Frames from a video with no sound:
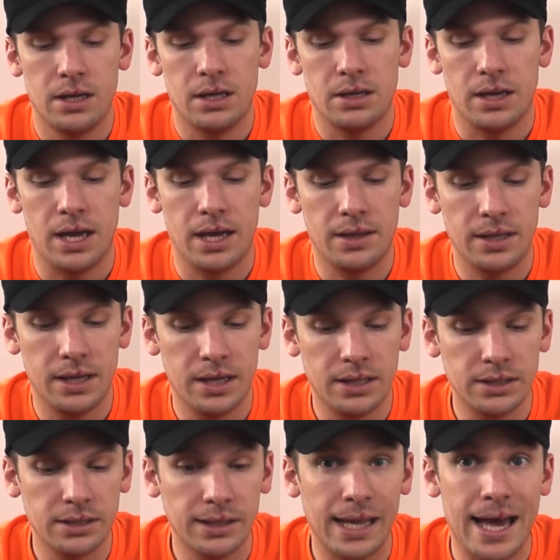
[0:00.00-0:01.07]
And
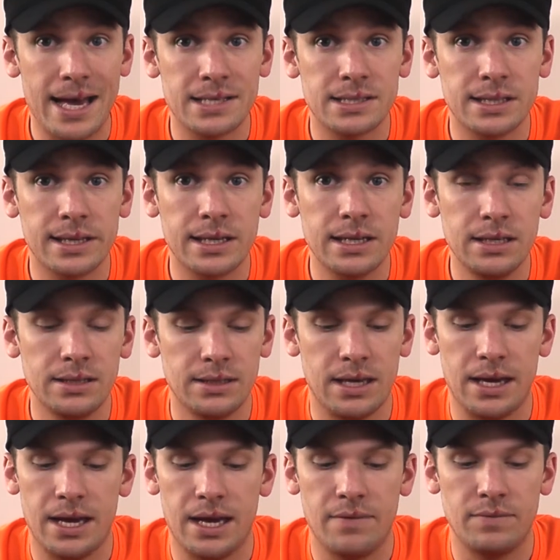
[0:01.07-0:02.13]
then lastly,
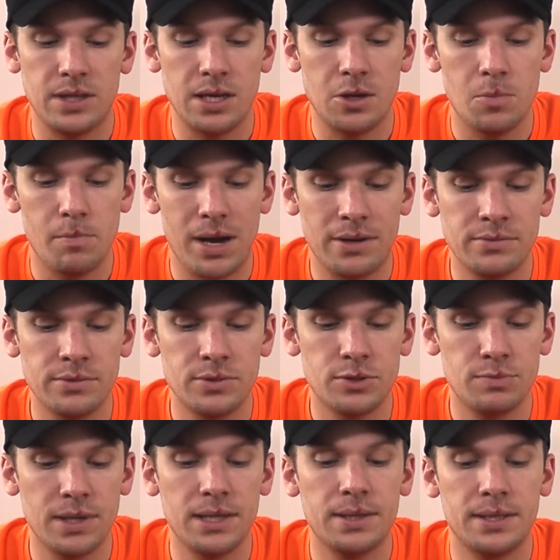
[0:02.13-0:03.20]
they have the
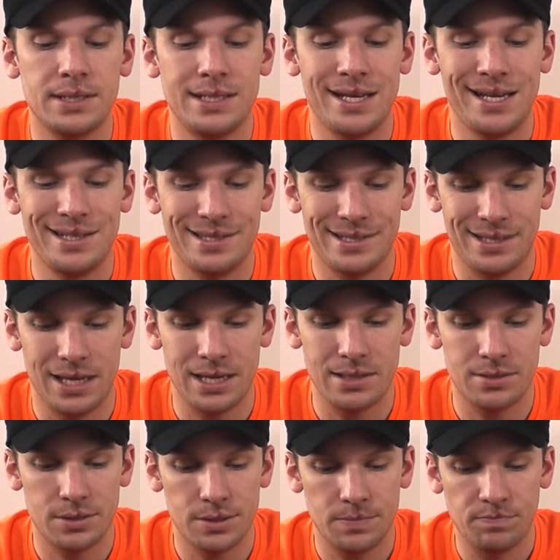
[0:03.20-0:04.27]
Mountainsmith Tent
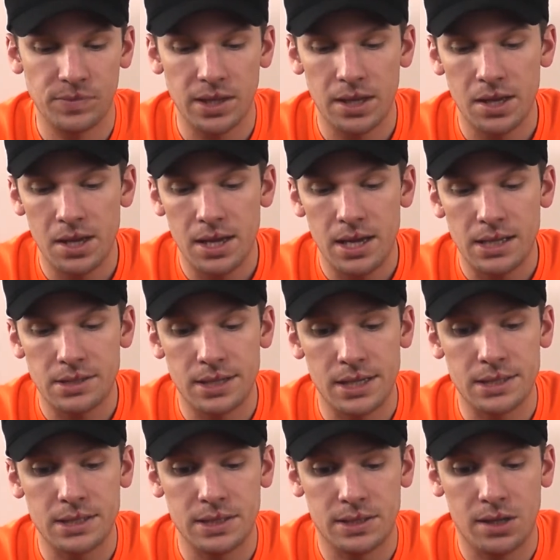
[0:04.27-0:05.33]
Stakes. It
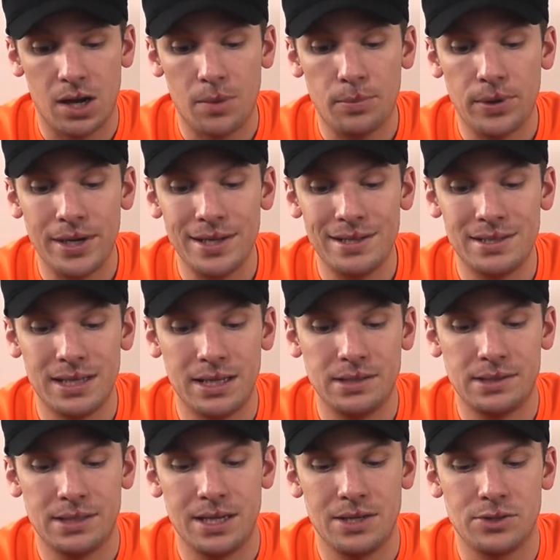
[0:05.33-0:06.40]
says these top-rated tent
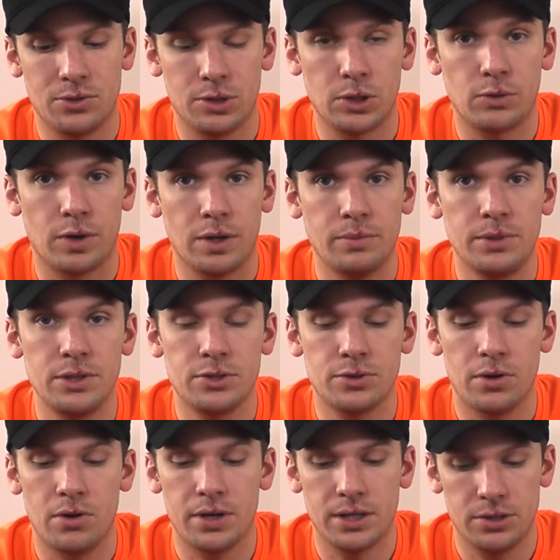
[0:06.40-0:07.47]
stakes are incredibly
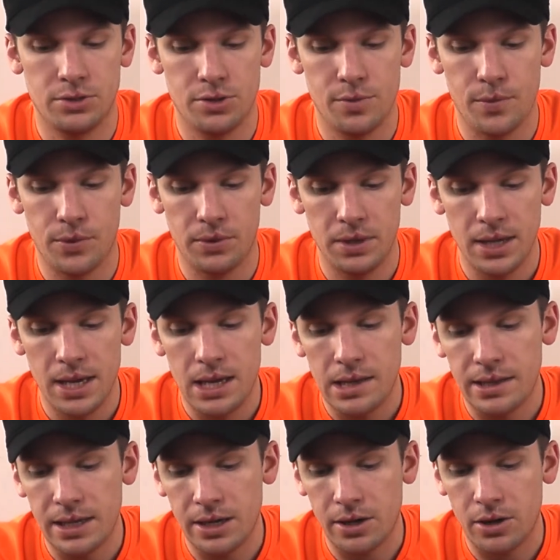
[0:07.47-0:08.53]
strong and durable.
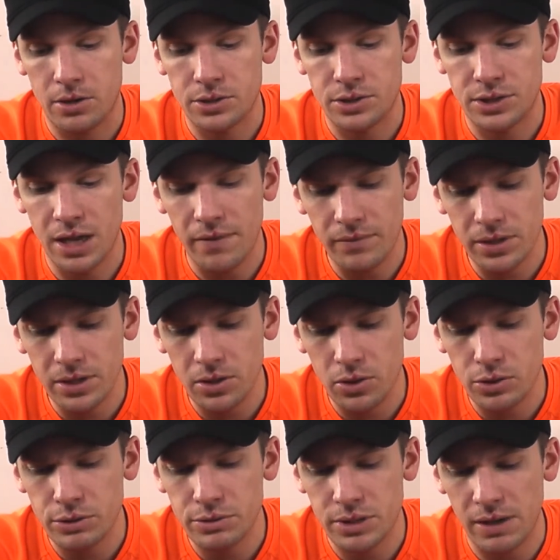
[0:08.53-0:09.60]
They are
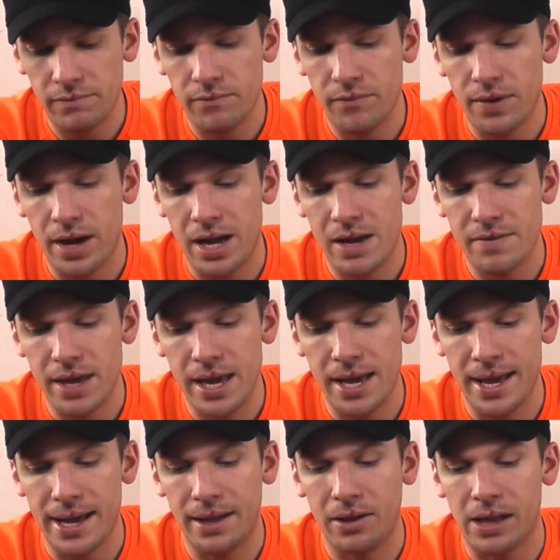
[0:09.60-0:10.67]
7075
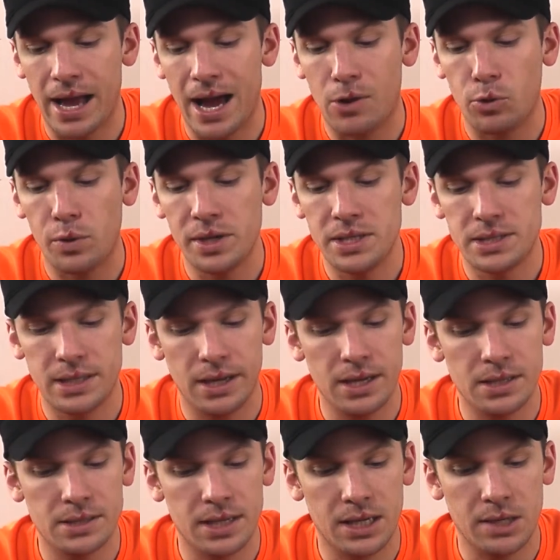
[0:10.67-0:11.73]
AL alloy
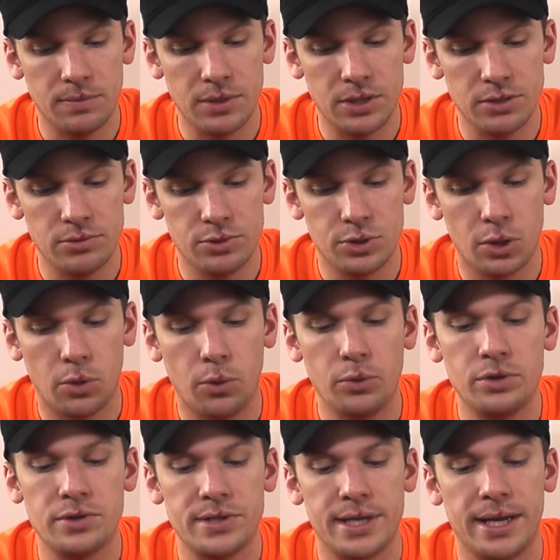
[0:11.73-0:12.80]
stakes that can be used to
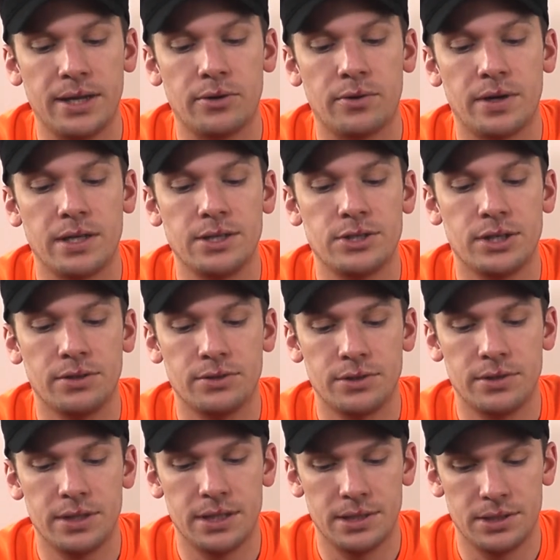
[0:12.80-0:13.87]
hold your tent or any
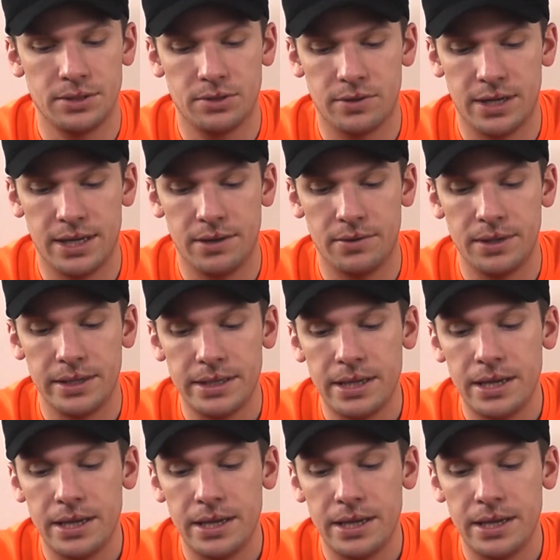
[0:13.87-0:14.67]
shelter into the ground.